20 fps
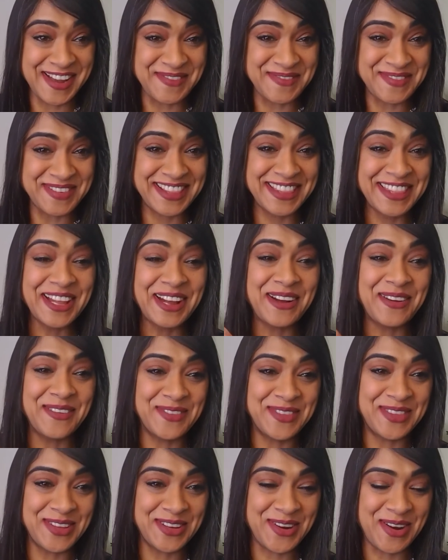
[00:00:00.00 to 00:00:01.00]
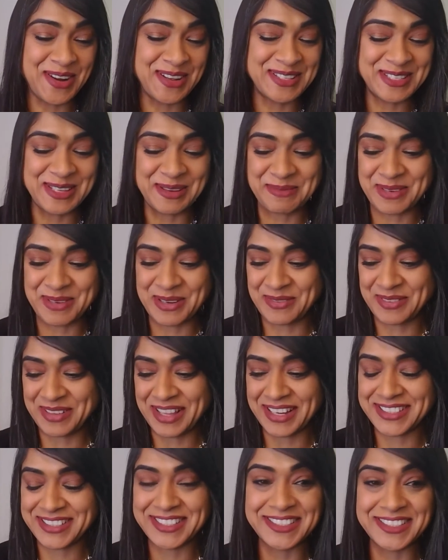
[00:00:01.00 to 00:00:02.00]
Love the concept of
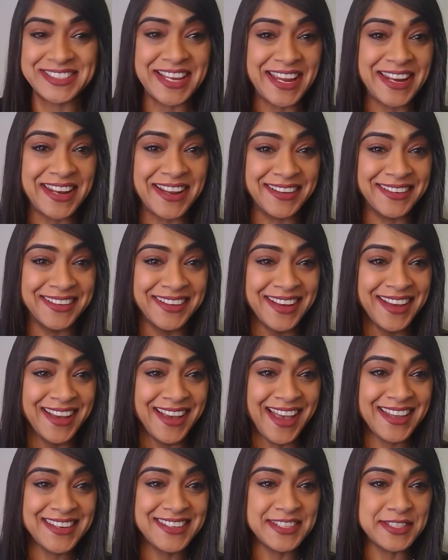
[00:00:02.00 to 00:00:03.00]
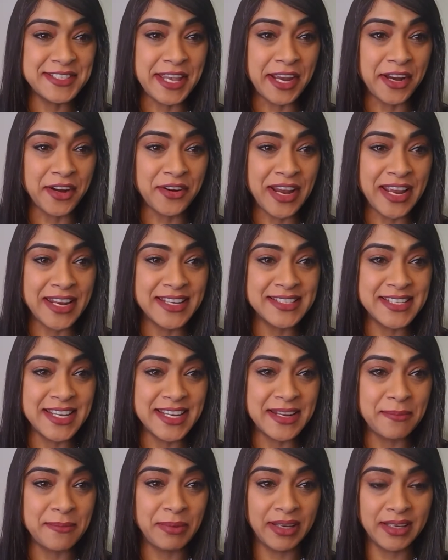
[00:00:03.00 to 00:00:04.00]
collecting data and disaggregated
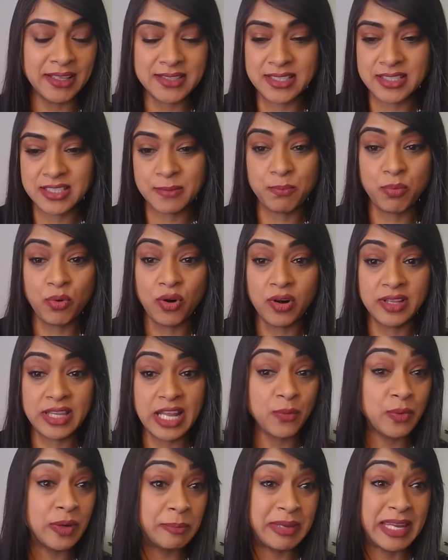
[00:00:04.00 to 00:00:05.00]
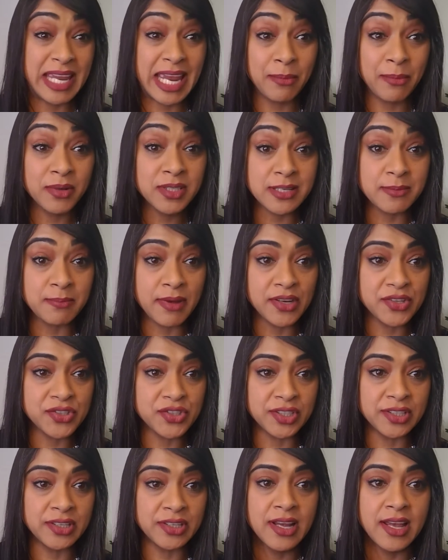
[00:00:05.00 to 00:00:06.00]
data, because it's important that we be able to
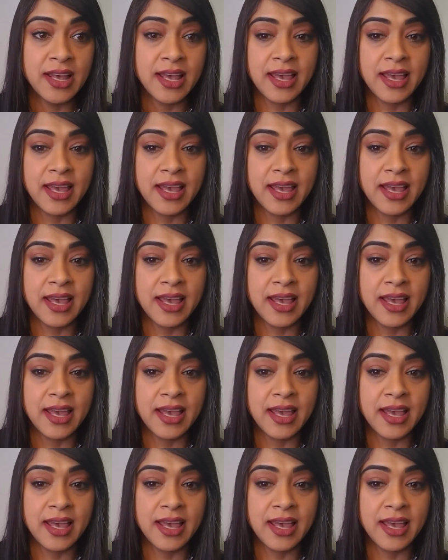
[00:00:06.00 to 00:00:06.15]
measure.